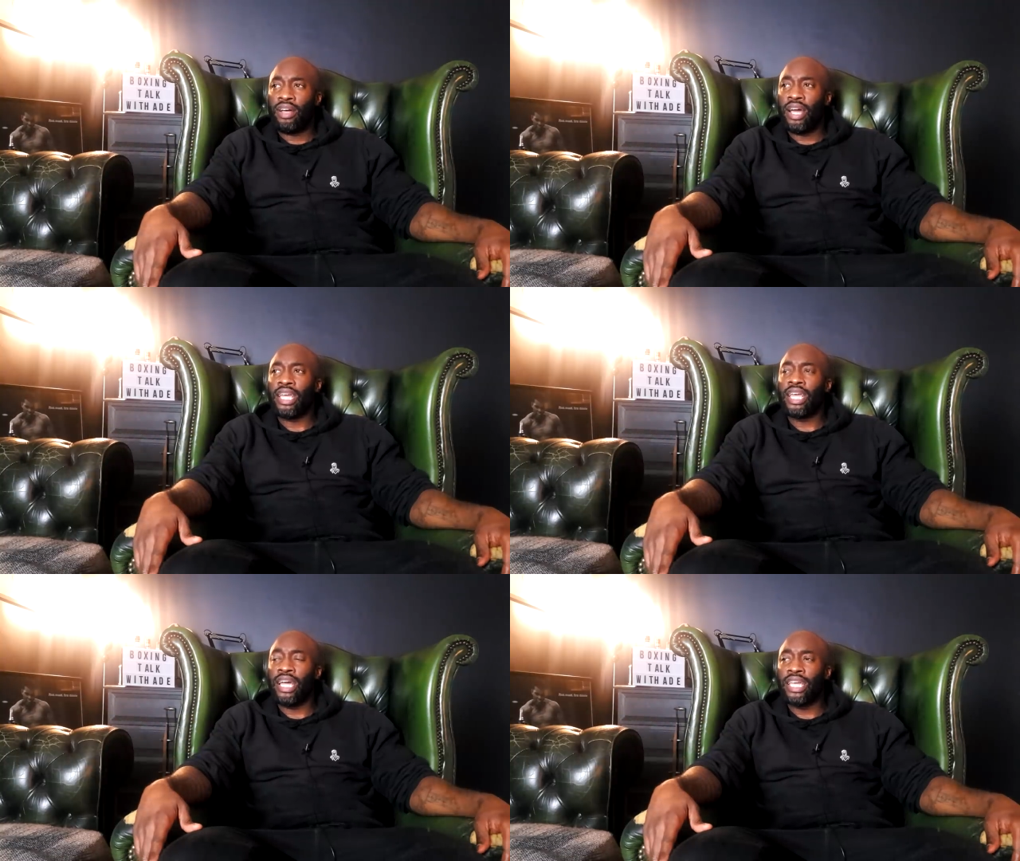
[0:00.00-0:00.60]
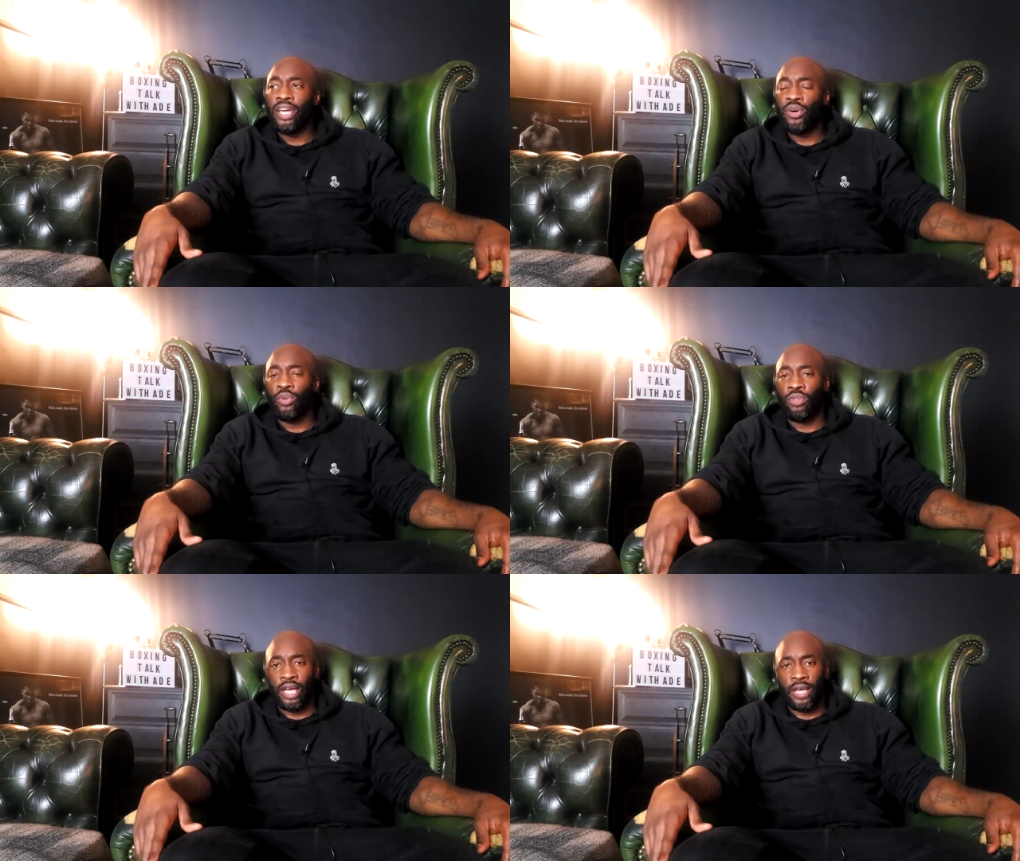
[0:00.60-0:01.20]
I get
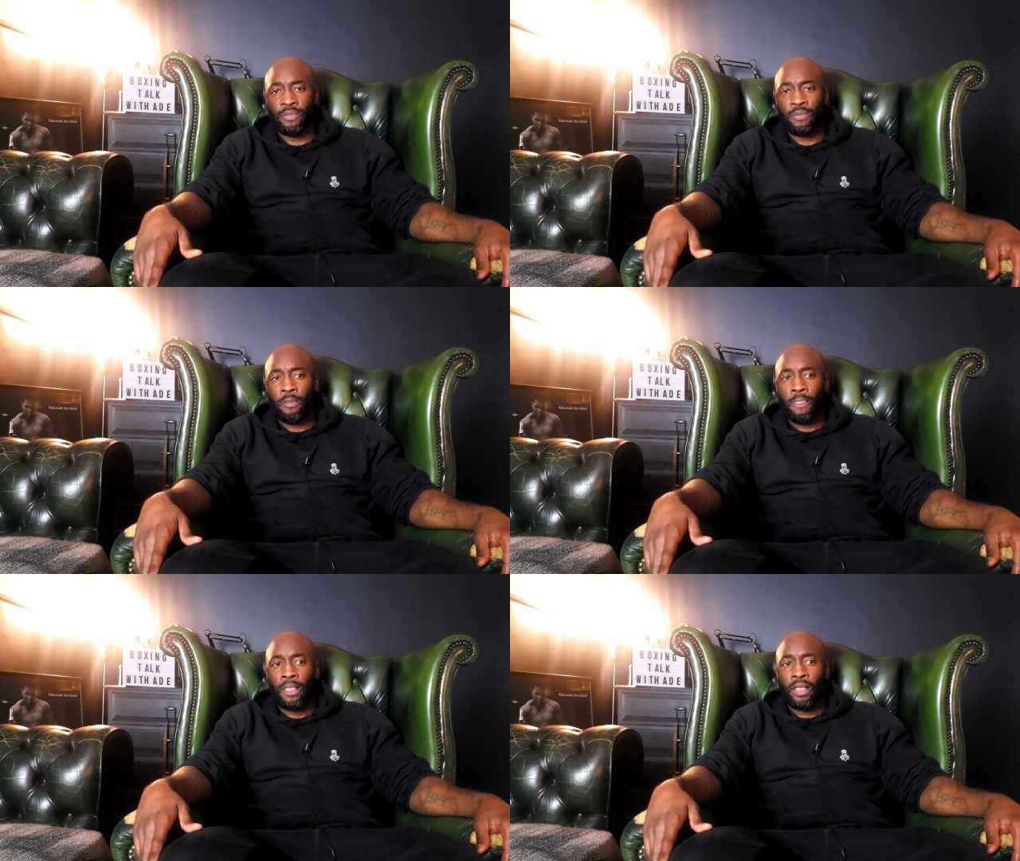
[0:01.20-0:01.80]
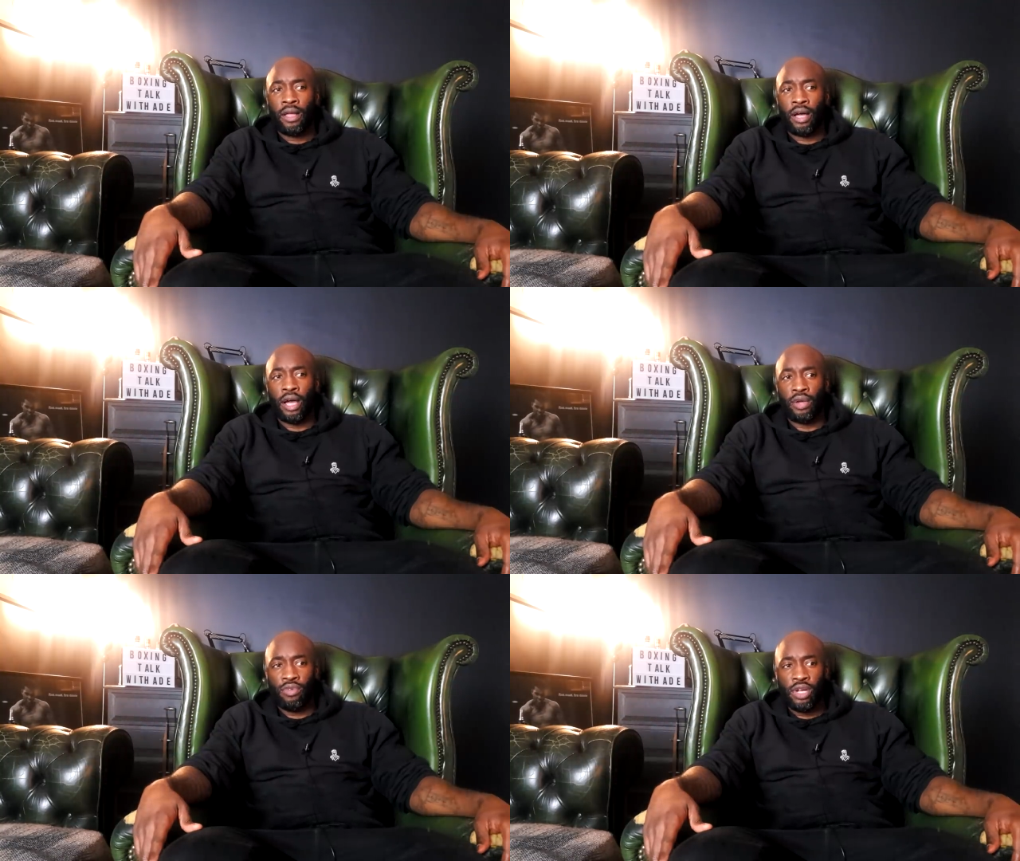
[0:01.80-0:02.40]
all that.
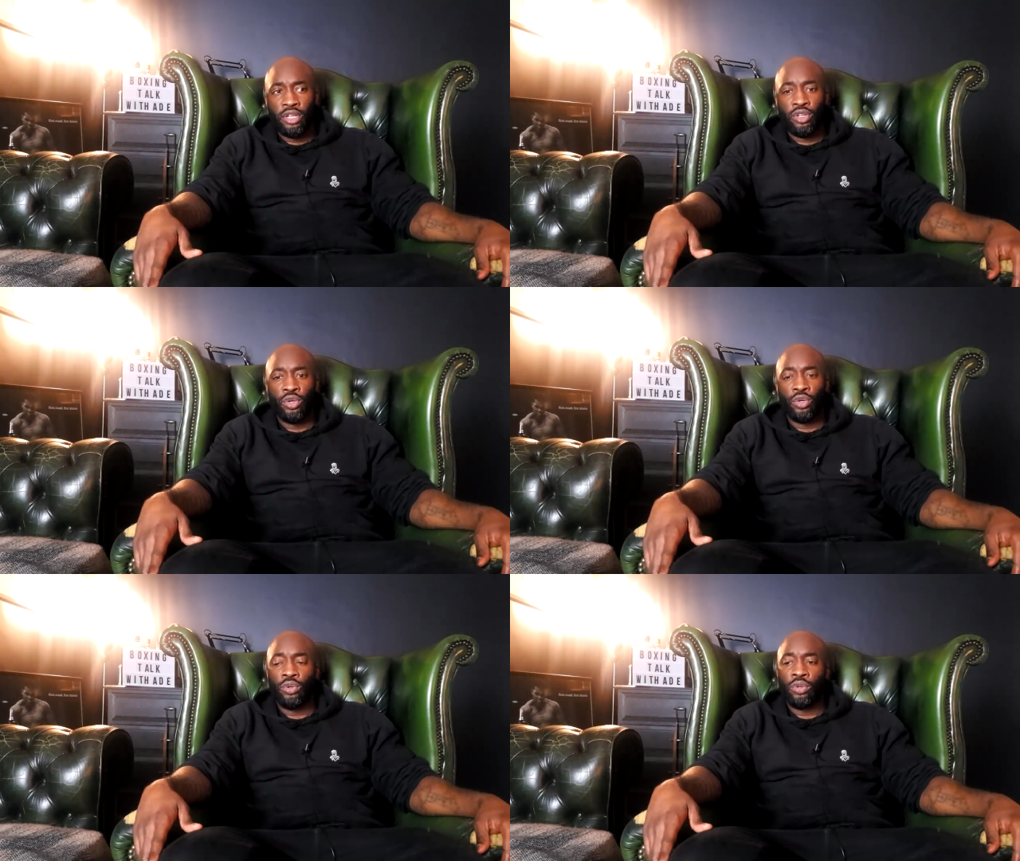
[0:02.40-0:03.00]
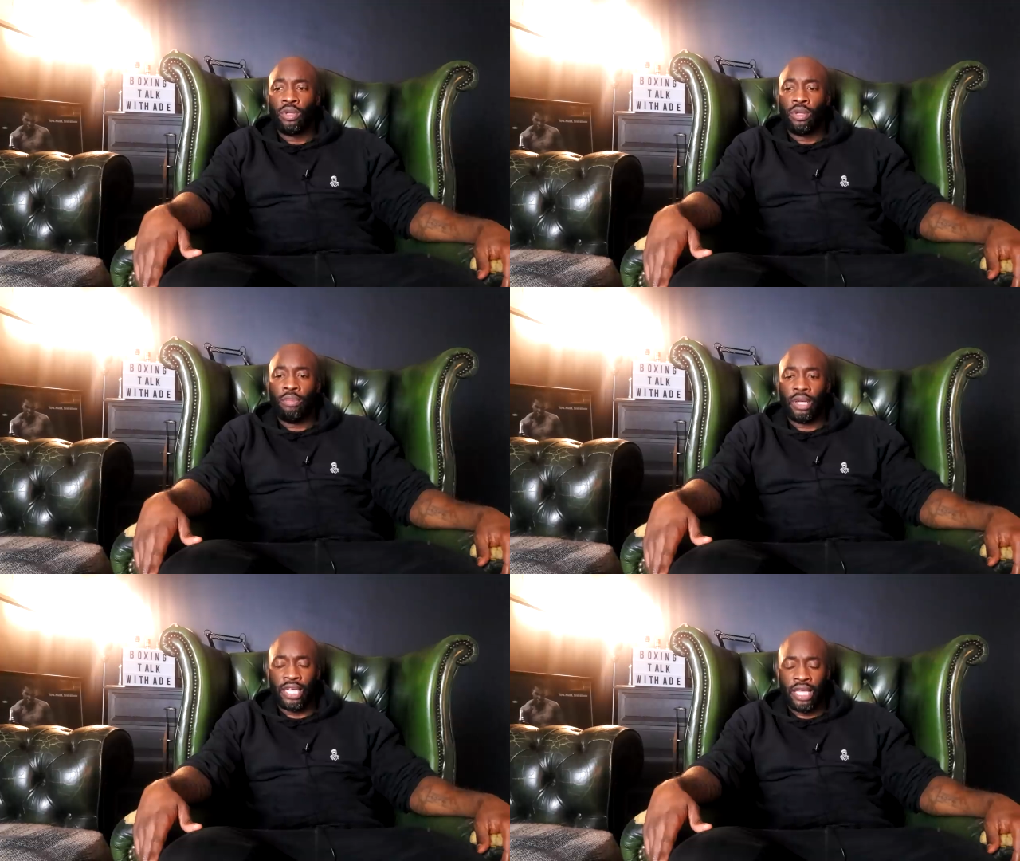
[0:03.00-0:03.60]
I really do.
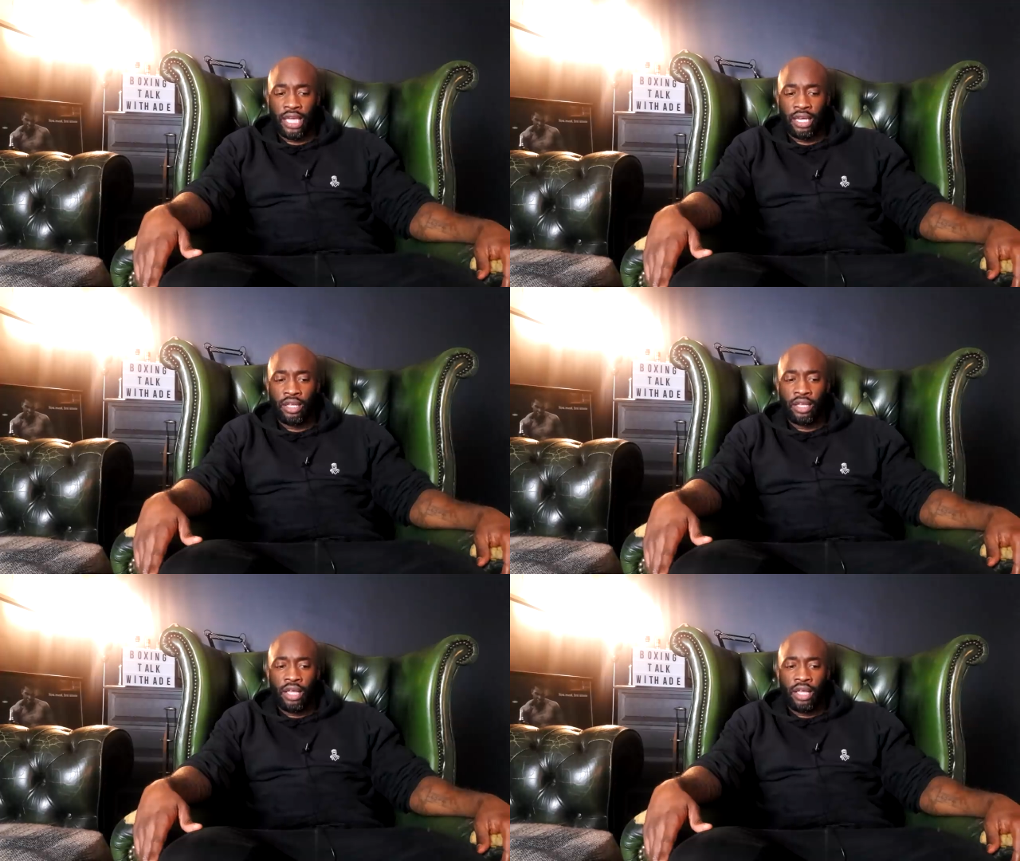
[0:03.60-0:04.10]
But again,